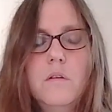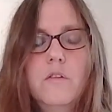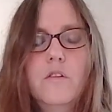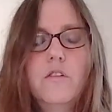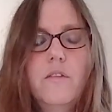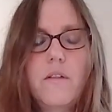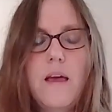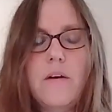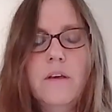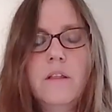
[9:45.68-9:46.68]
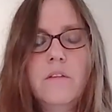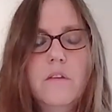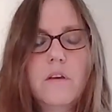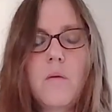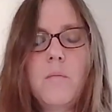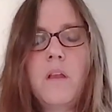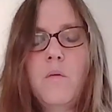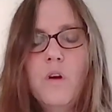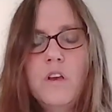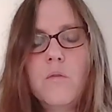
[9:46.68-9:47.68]
So you're just allowing this to come in,
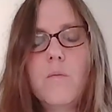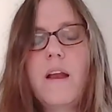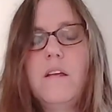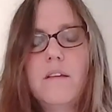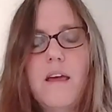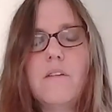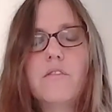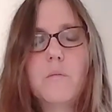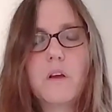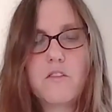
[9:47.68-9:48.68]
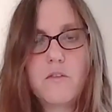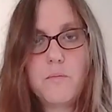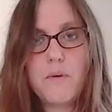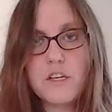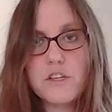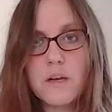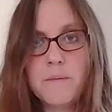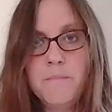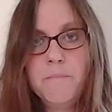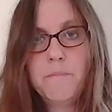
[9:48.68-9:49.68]
and when you're ready to have some expression,